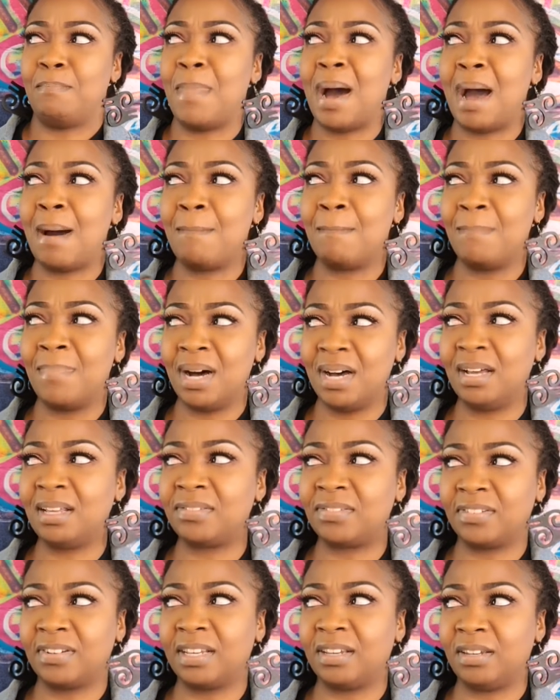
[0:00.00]
my
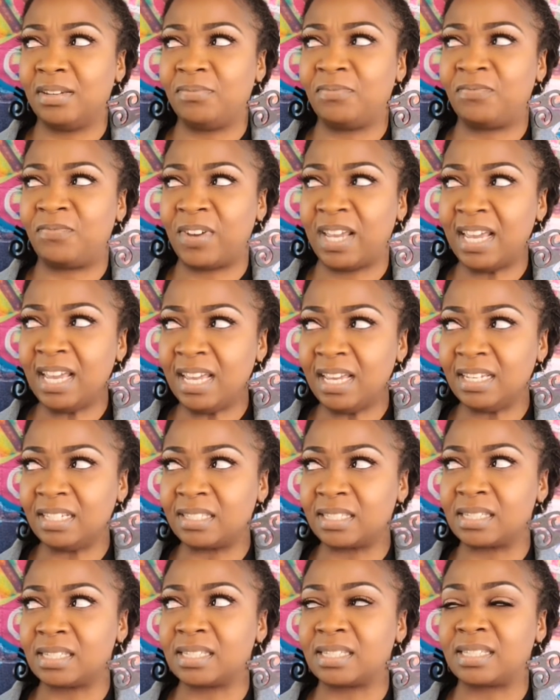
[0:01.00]
monthly
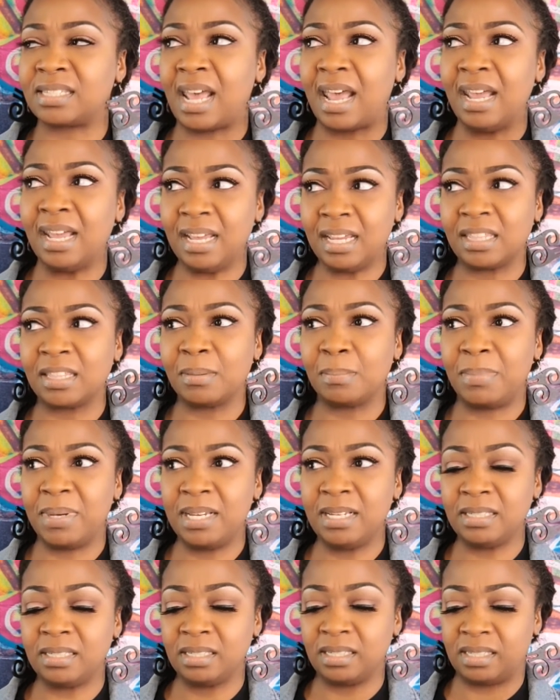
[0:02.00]
fee to stay in the
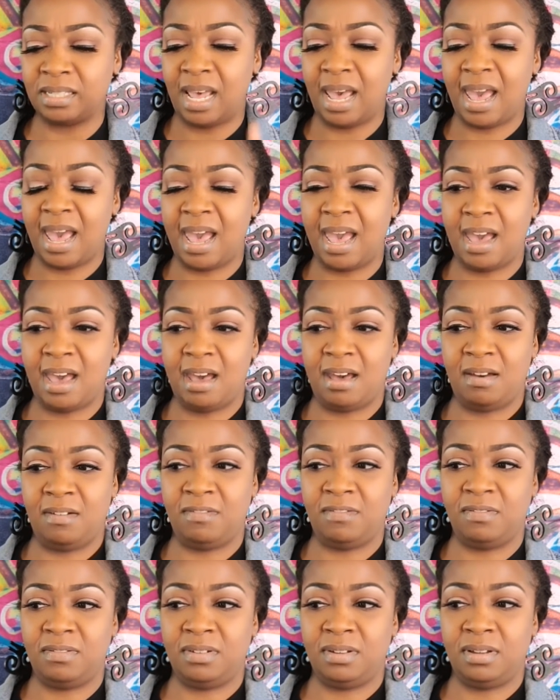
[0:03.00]
business to
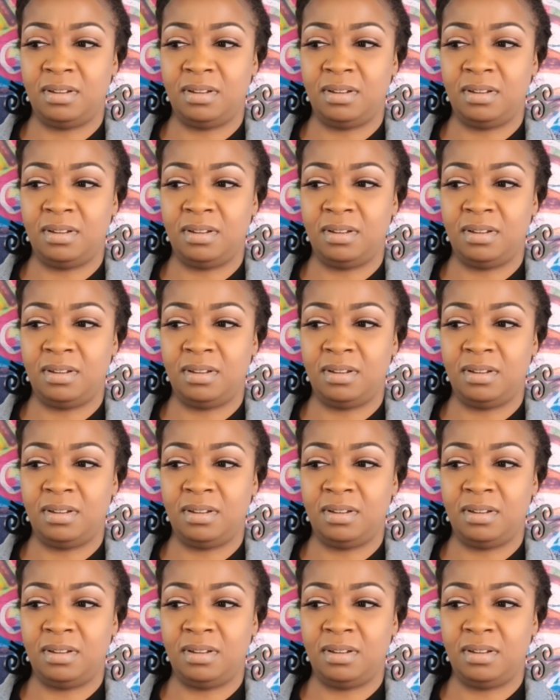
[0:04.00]
have